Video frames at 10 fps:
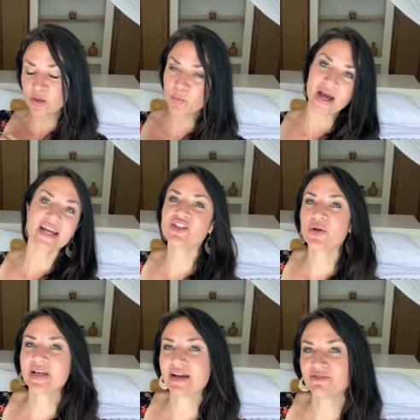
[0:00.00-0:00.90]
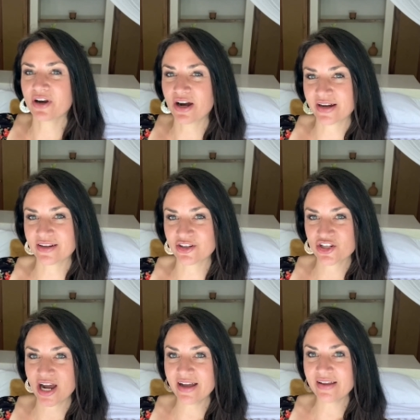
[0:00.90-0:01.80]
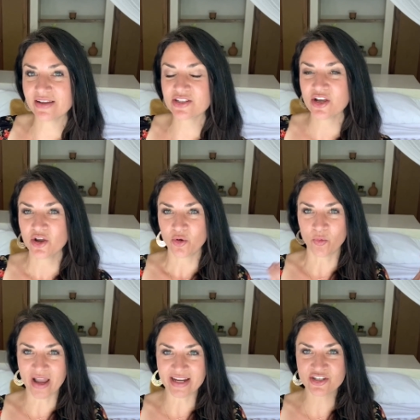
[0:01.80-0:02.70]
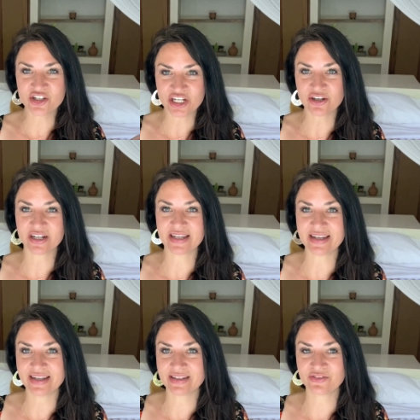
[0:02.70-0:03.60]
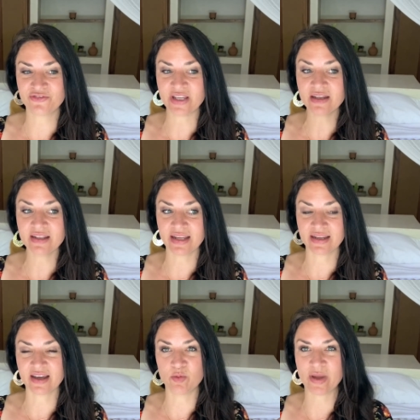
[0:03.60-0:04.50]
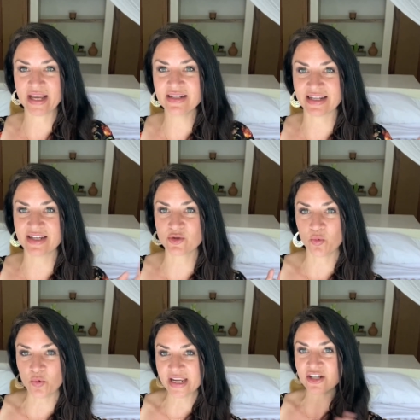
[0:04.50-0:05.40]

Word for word: by showing up for our inner child, when she or he is feeling abandoned, we